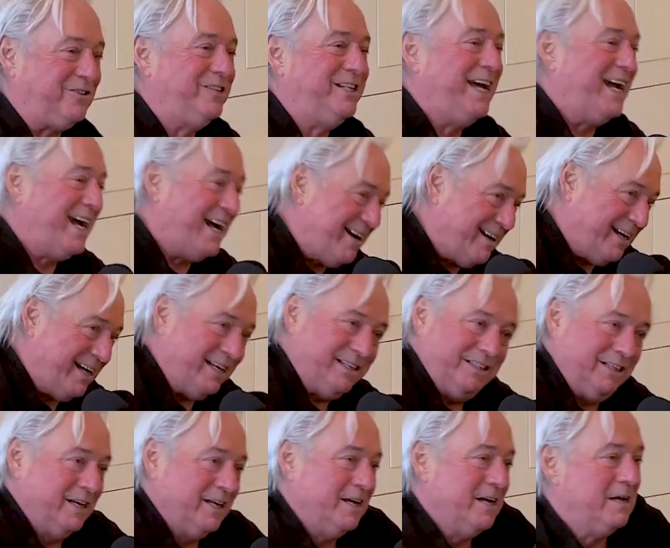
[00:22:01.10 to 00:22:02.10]
there.
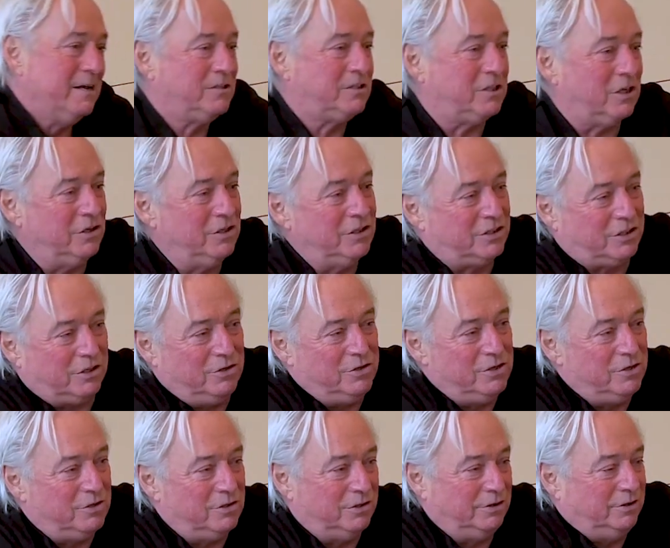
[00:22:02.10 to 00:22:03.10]
And So you're.